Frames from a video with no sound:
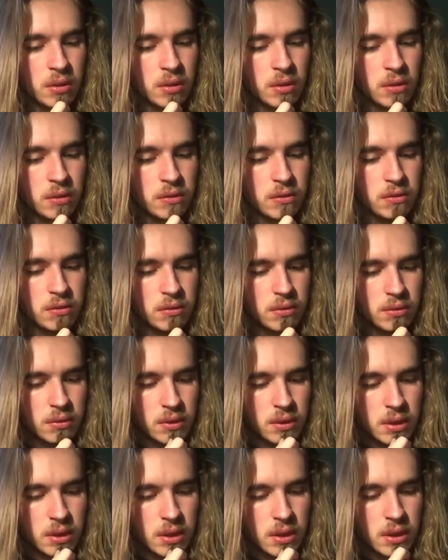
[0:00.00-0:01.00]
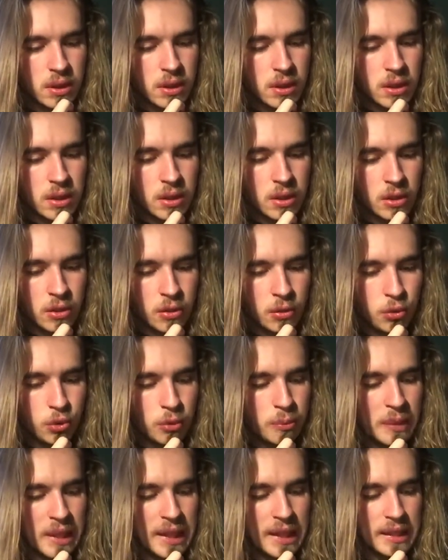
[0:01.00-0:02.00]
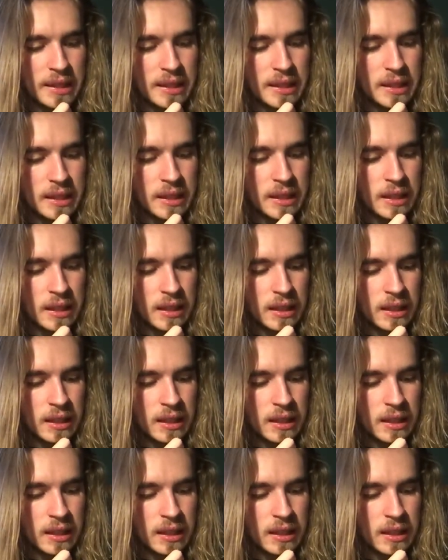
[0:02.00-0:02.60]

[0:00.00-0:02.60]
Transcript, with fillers: of normality